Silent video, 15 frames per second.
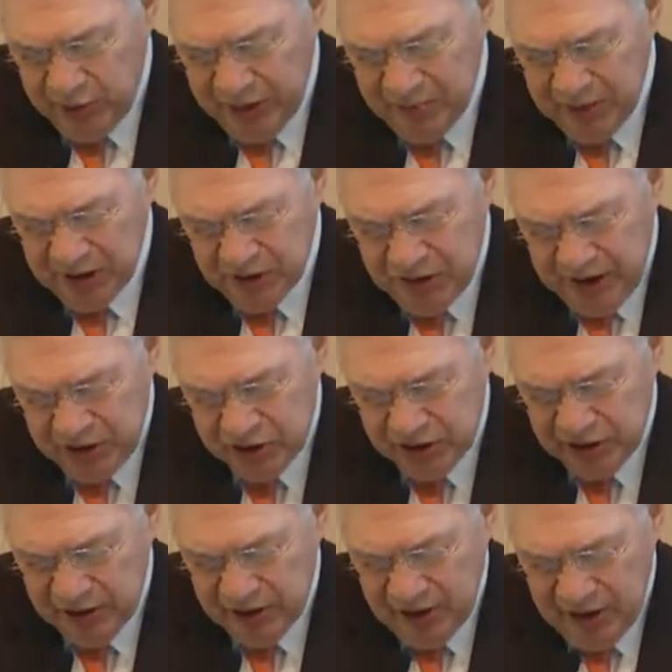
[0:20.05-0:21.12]

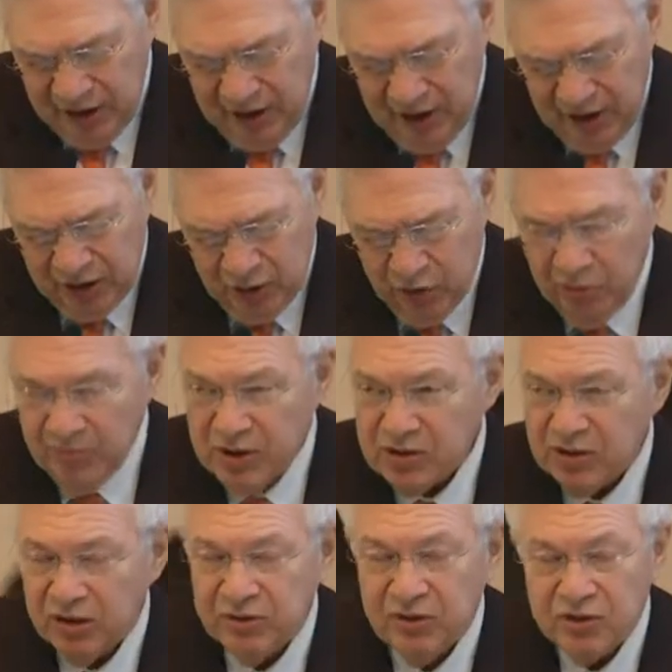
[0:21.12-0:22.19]
rehabilitation, and
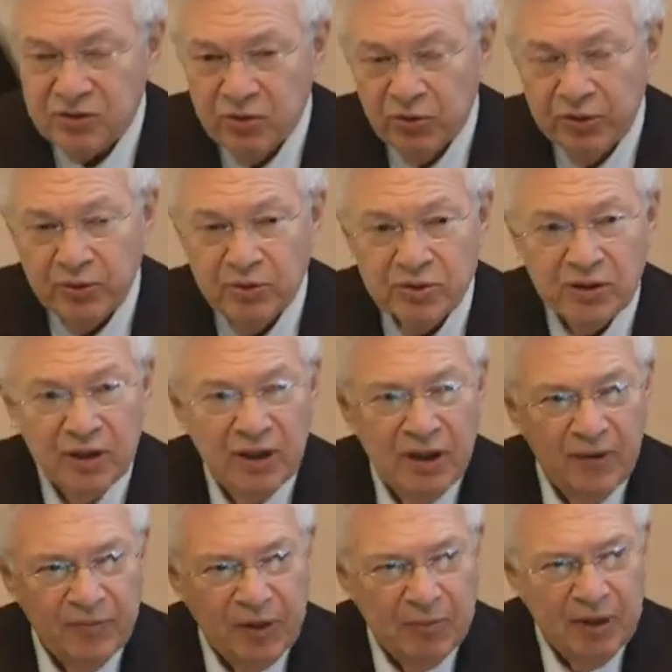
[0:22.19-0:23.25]
neuromuscular disorders.
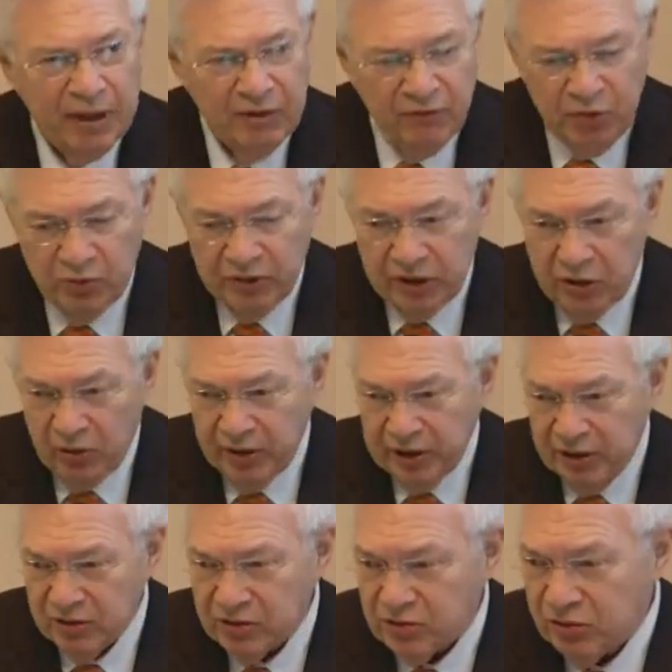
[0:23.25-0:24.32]
And many of you in the
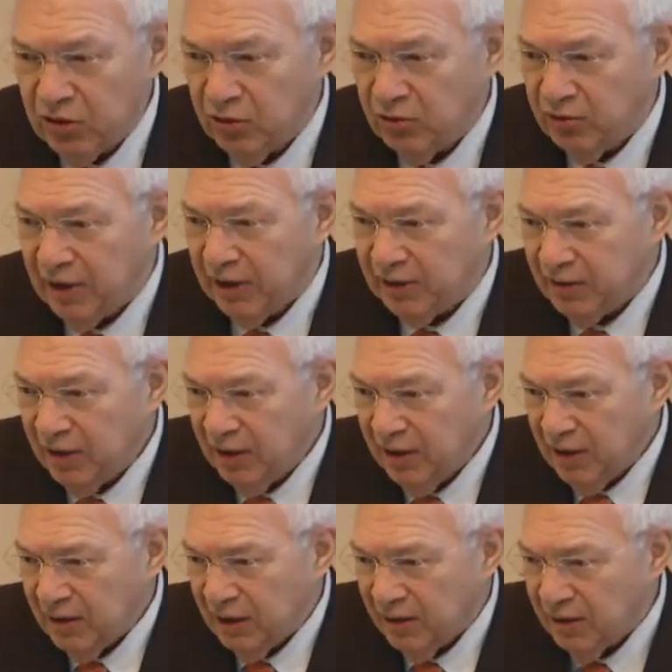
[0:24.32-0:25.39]
audience know
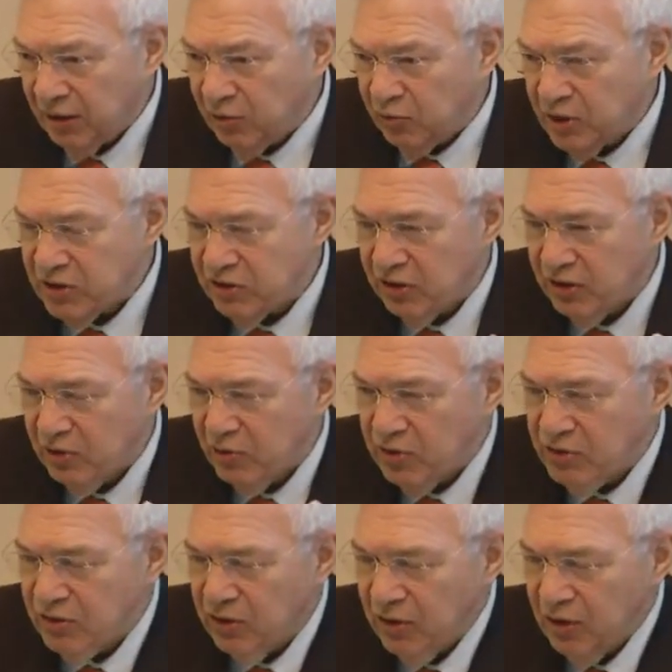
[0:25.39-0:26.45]
that, that, that Kristi
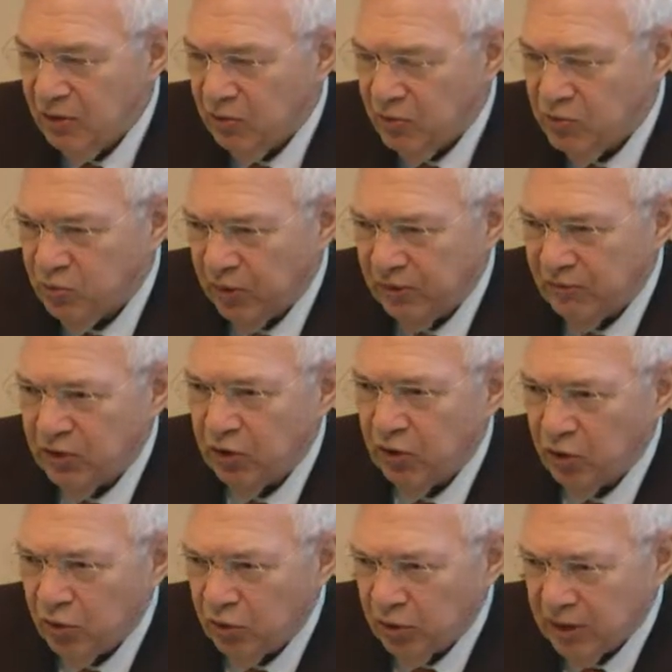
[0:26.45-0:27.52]
was, was one of the
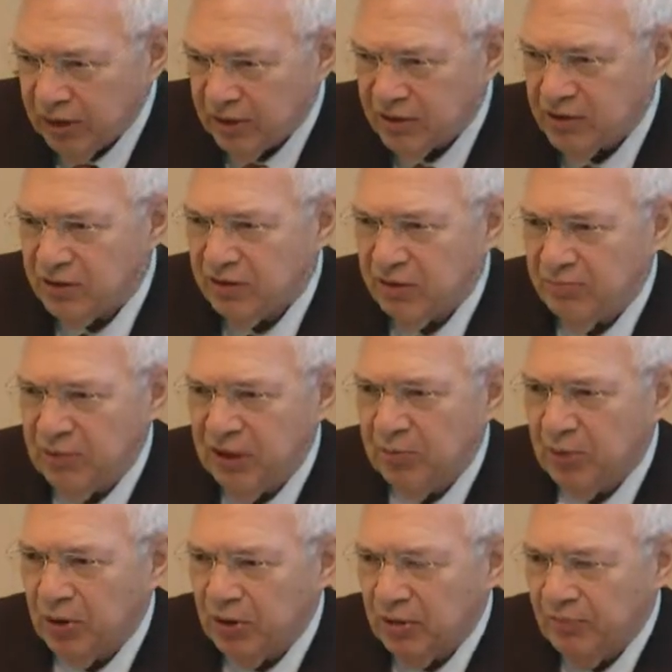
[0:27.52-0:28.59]
earliest
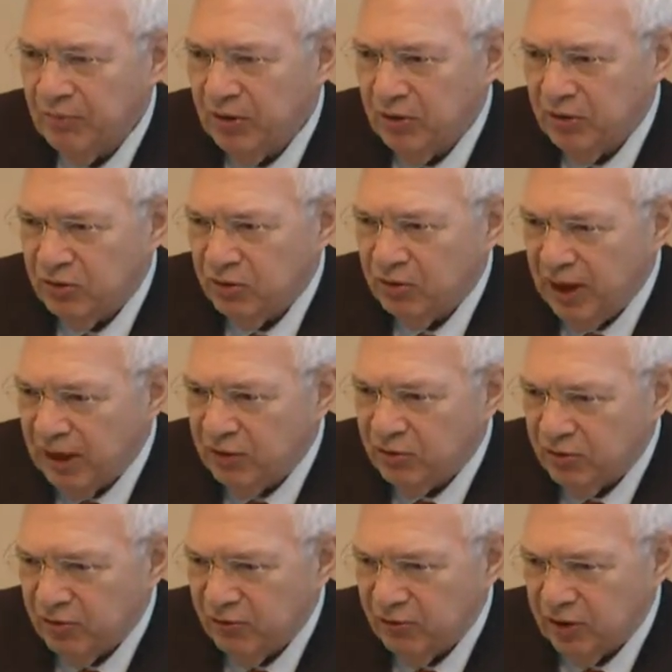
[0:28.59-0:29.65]
people to
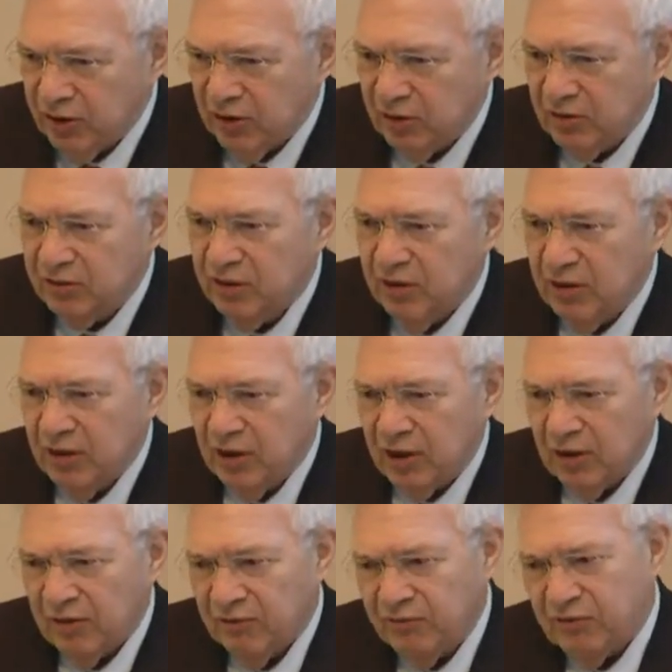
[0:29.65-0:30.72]
enter the field
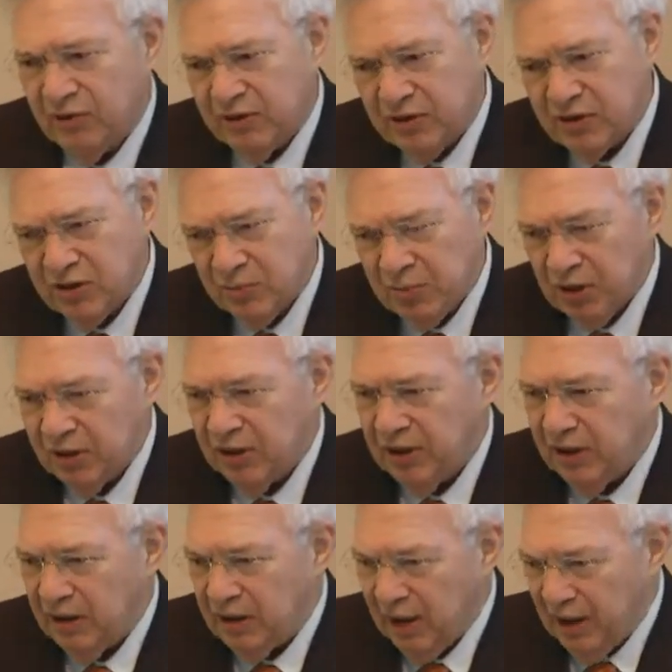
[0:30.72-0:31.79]
of
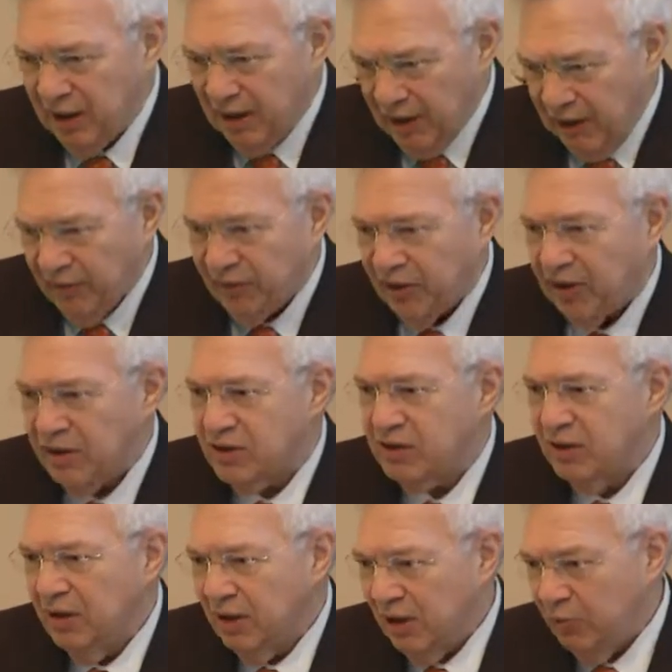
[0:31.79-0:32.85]
disability
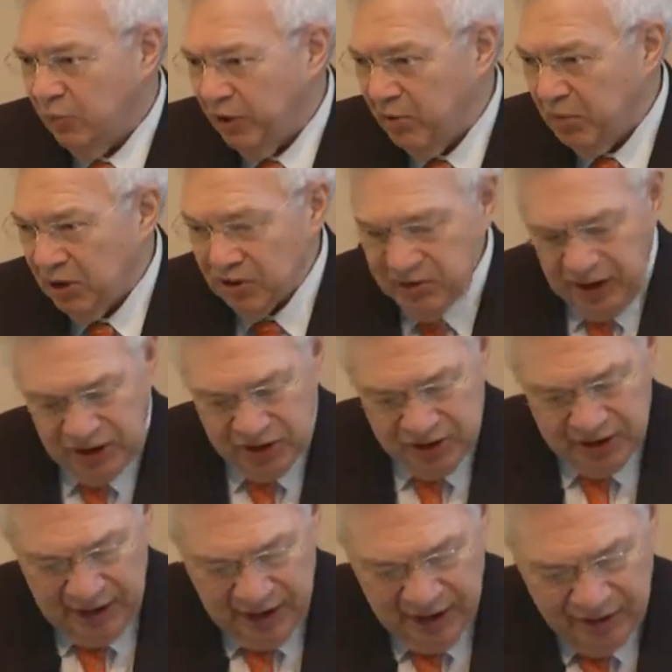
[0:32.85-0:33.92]
ethics and
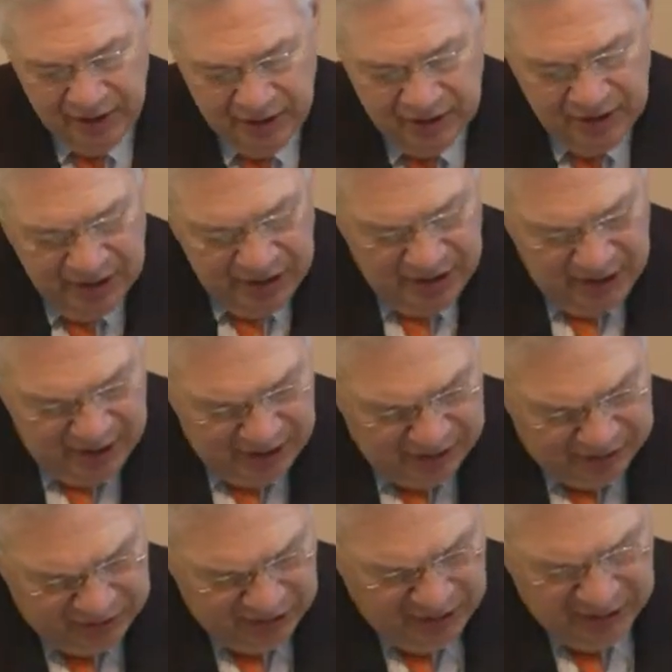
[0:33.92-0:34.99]
rehabilitation ethics.
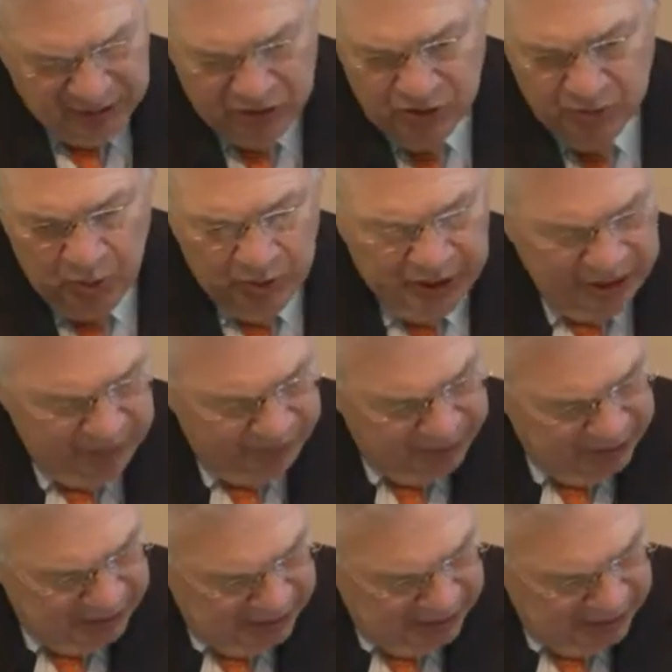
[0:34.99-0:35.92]
Uh, today, this morning,